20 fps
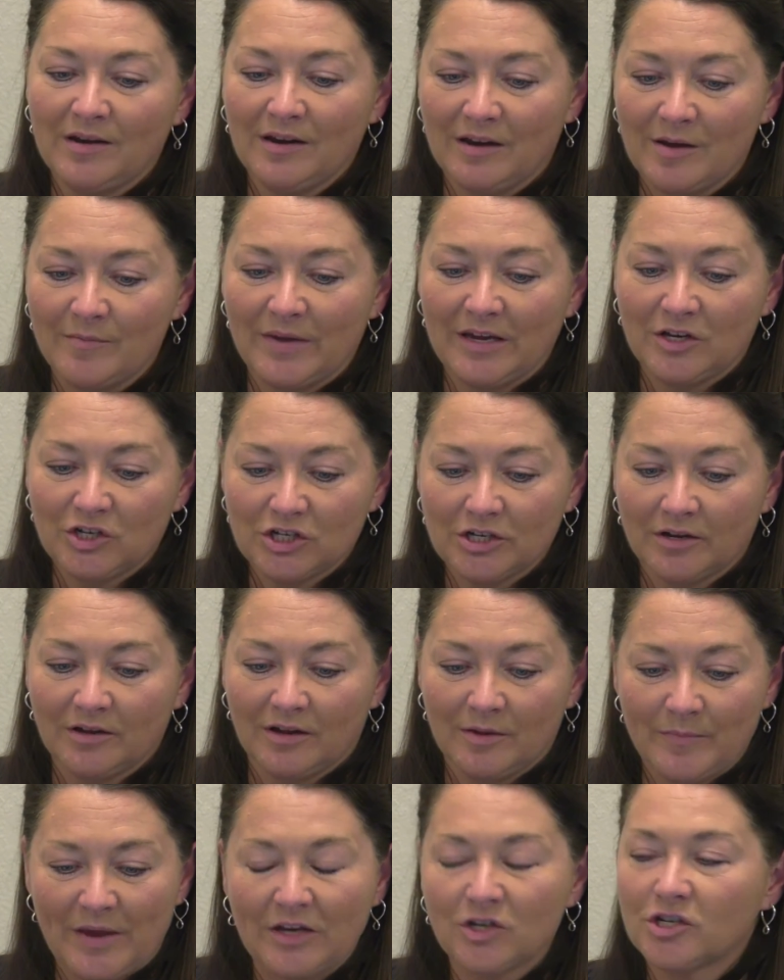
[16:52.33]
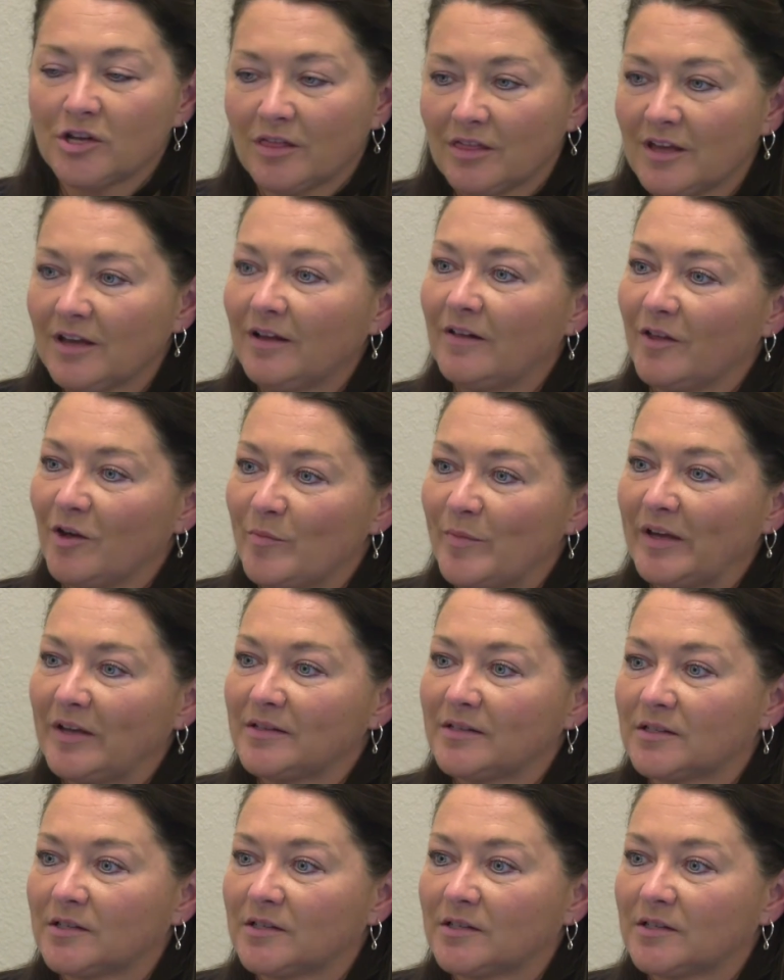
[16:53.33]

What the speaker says: and it makes you think a little bit.